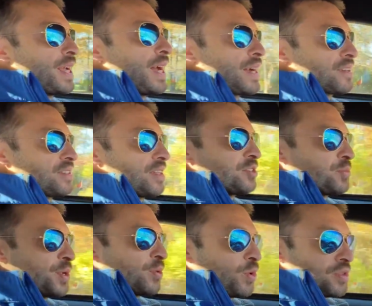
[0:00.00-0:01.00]
accents,
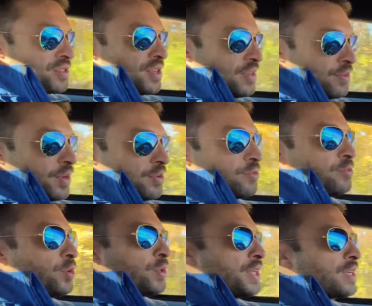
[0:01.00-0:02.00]
but it wasn't a
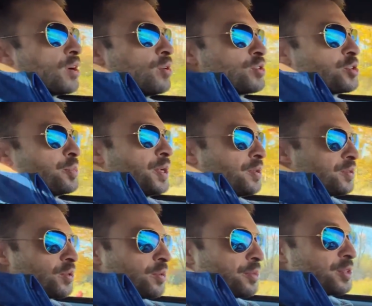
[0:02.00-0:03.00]
fully coach built
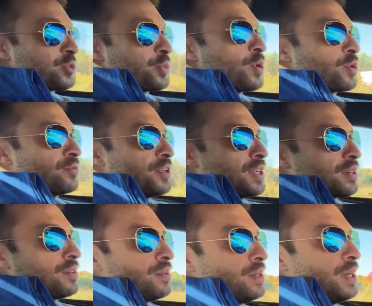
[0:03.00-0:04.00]
or bespoke
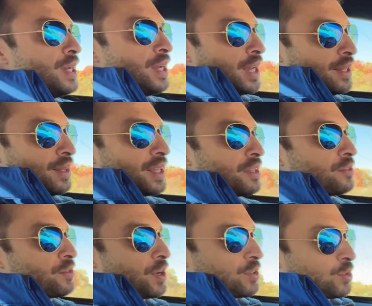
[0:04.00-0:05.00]
vehicle. And
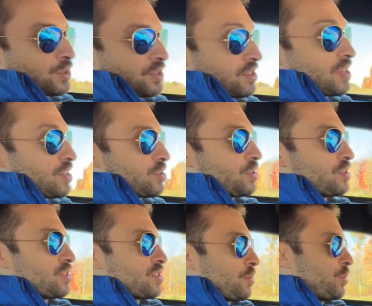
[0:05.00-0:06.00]
Lingenfelter was essentially
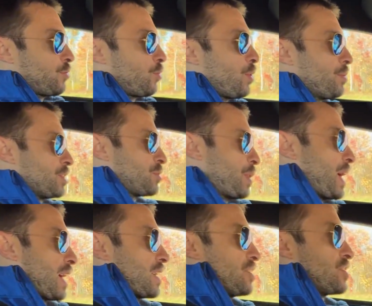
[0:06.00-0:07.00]
just a performance
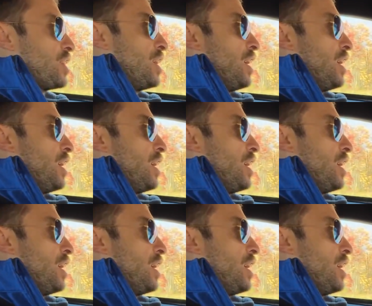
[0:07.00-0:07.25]
package.